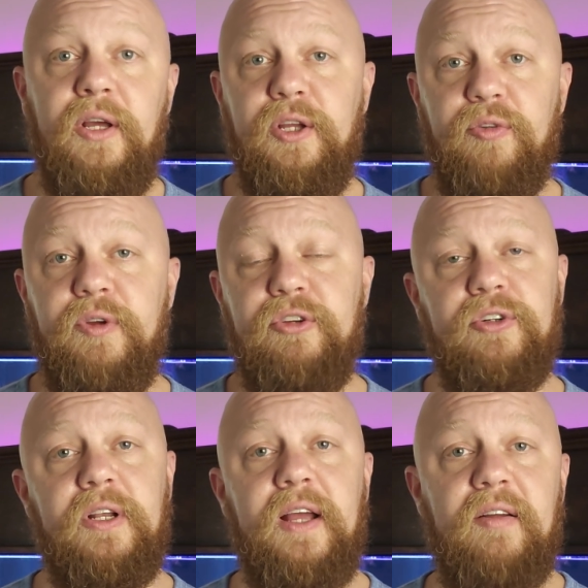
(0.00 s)
Your fish
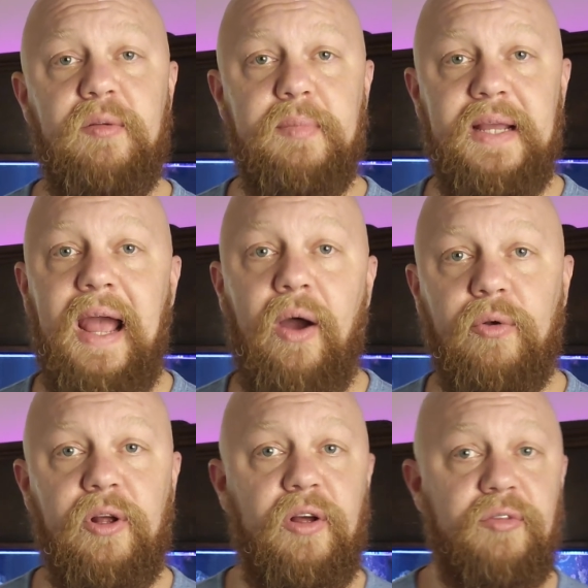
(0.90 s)
are going to have to be
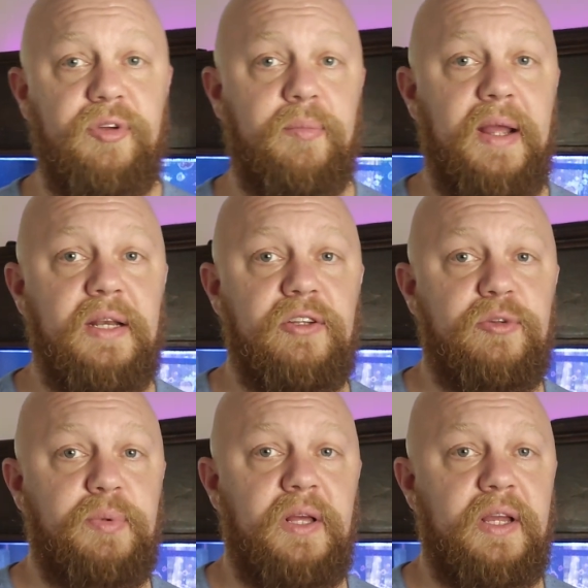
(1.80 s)
out of your main
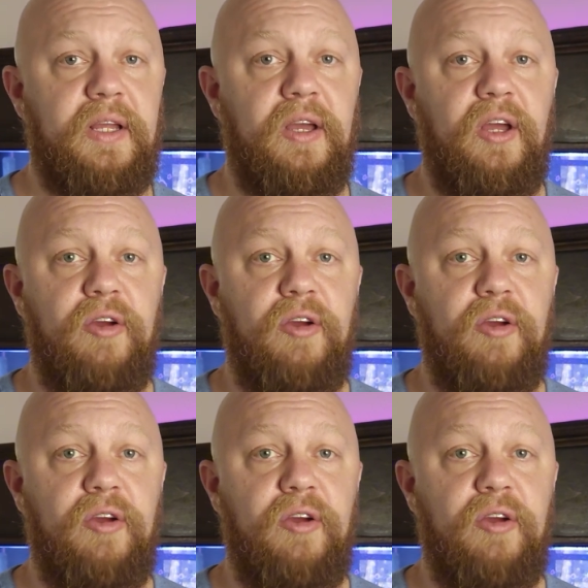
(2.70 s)
display